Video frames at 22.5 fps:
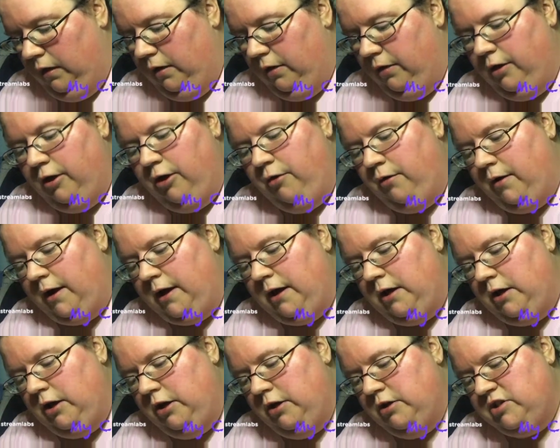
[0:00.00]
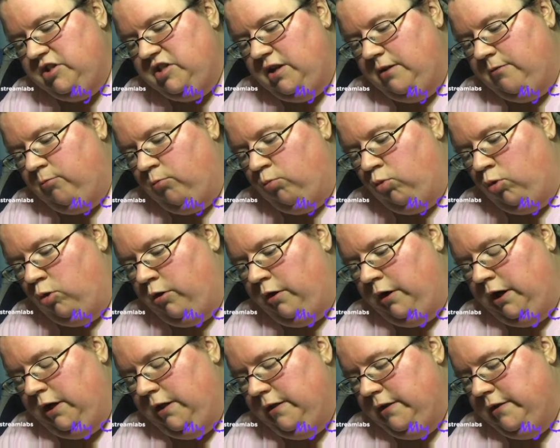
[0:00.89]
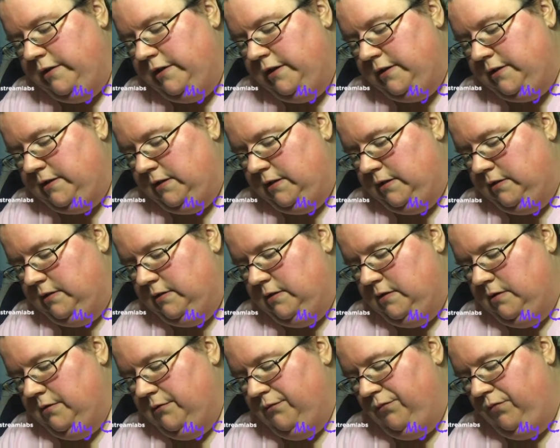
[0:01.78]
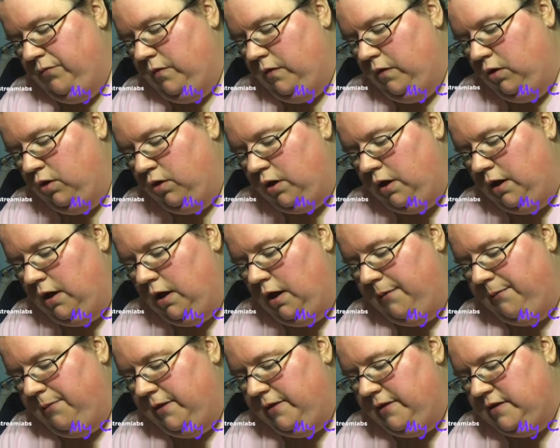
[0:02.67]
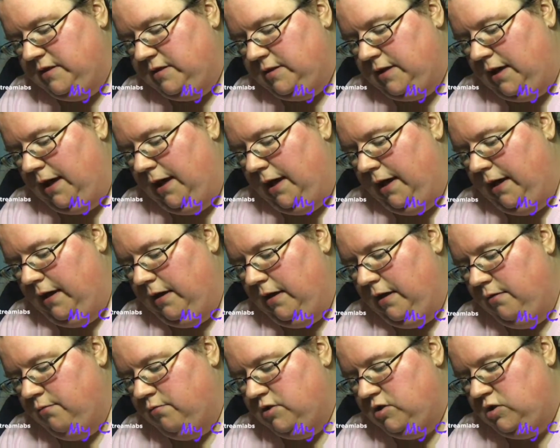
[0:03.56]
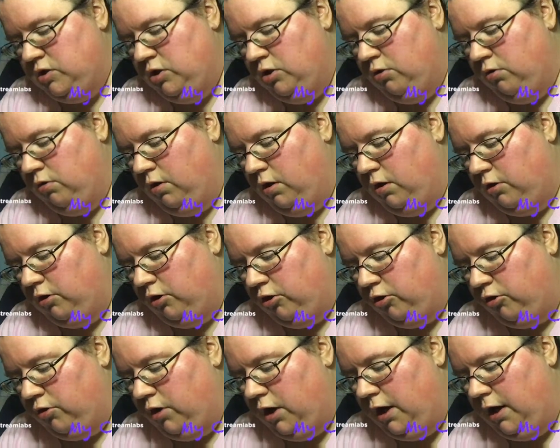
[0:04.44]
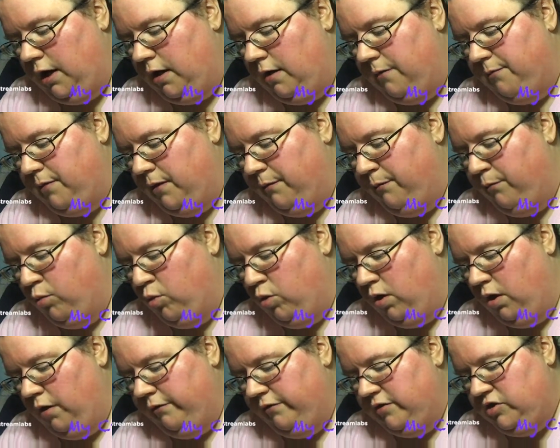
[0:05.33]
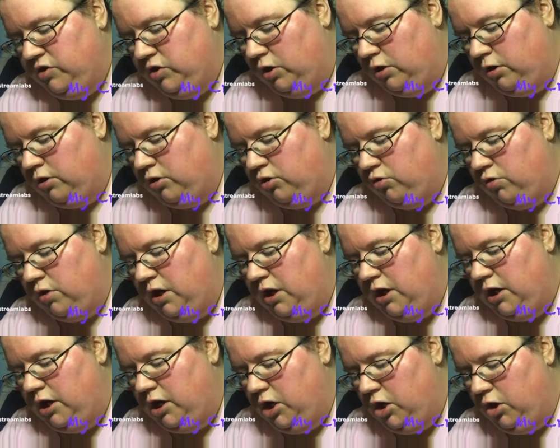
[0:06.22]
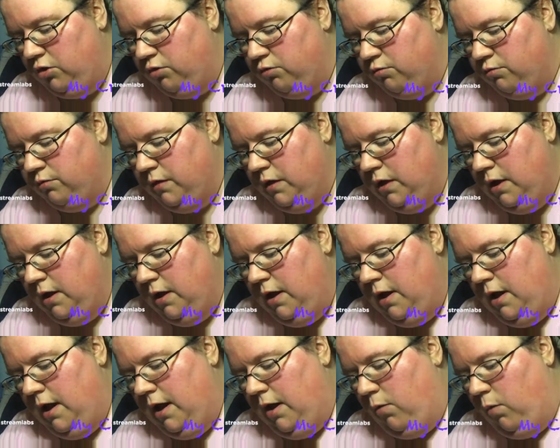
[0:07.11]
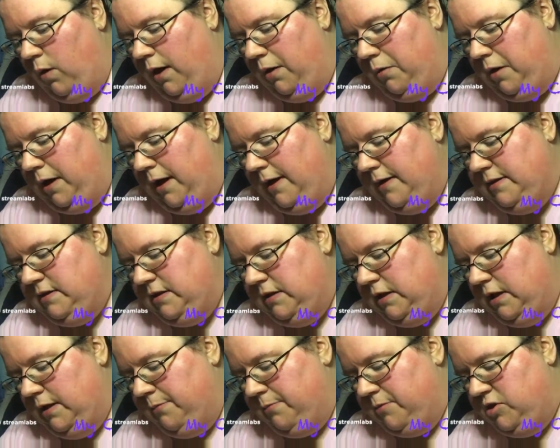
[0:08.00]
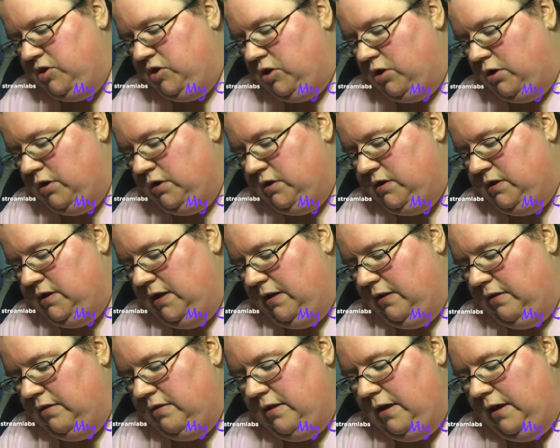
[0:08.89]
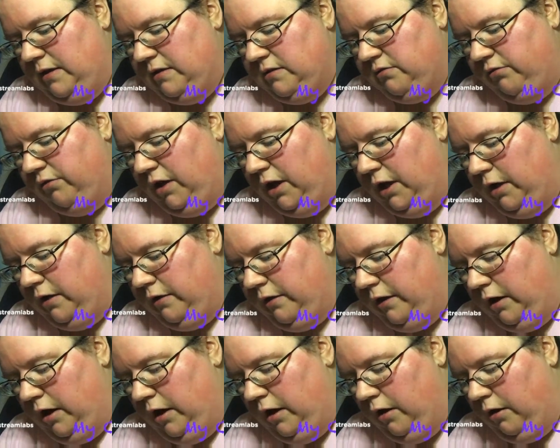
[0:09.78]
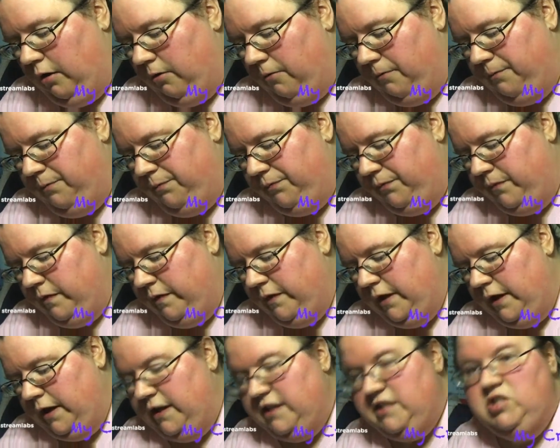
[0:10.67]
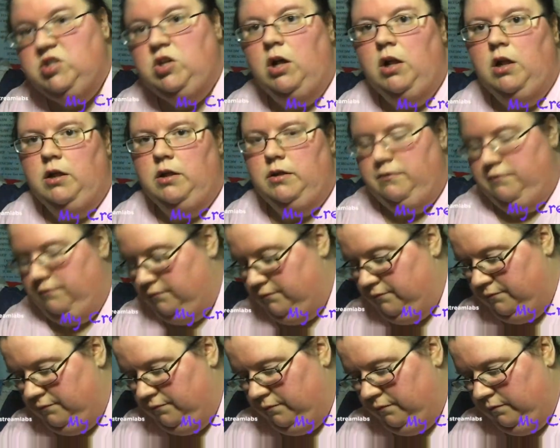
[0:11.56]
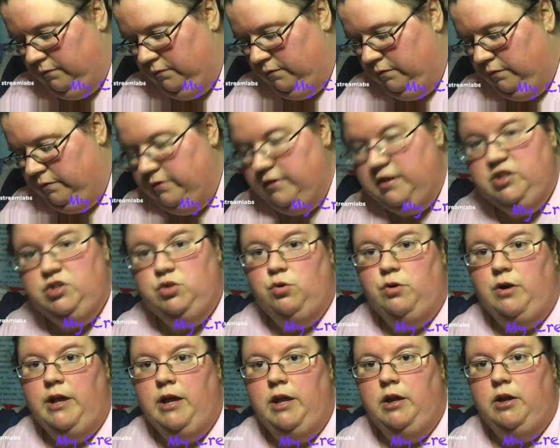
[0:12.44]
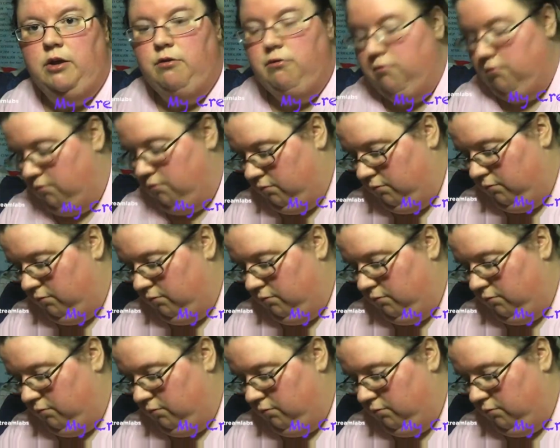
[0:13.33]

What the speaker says: Though I can hear something roaring in the distance. Looking up at the sky, it was no longer gray, but more of a dark green hue. While gazing up, I started seeing things fly in the air. Then I saw it. The tornado.